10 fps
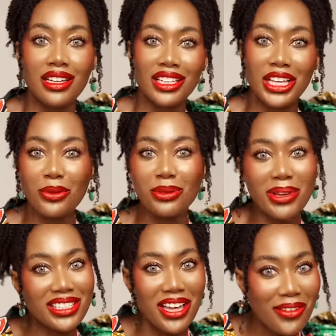Now, one of my
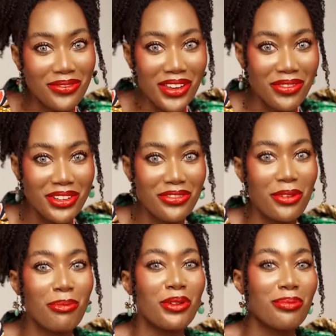top favorites for
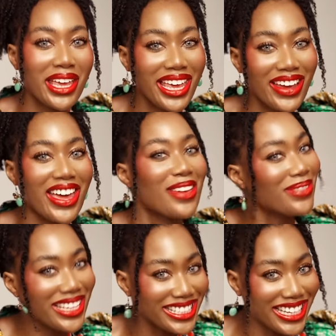both my hair and
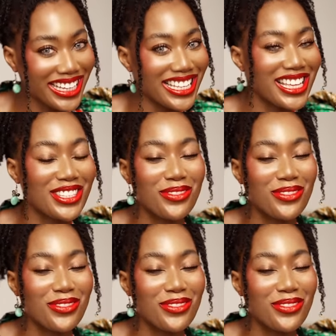my skin is